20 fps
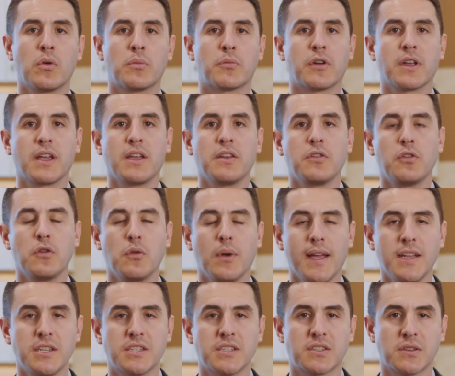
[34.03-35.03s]
in bringing new
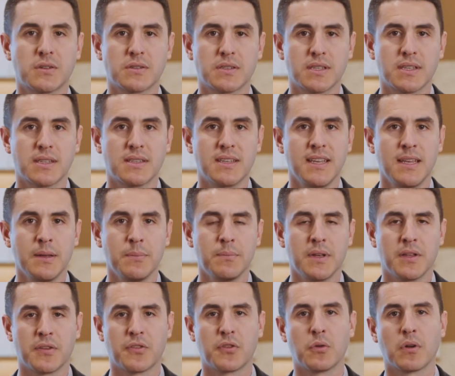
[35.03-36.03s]
agents onto the team
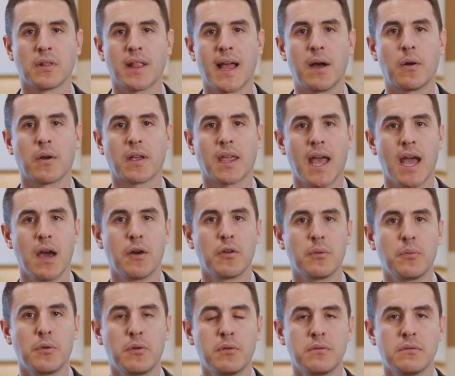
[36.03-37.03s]
is to allow
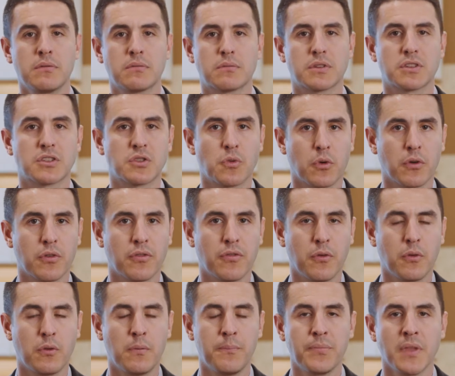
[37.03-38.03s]
accountable,
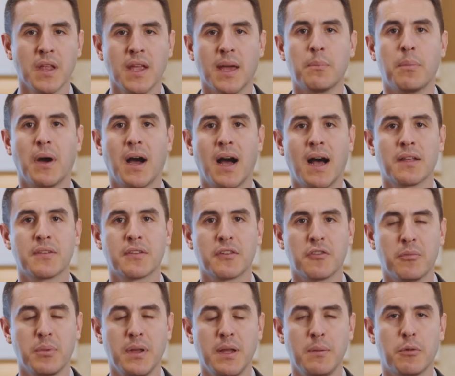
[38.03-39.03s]
resourceful, and
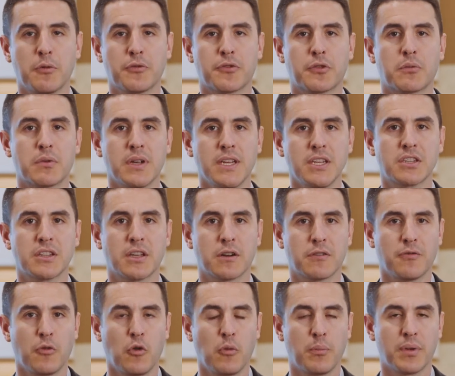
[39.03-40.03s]
positive people to reach their full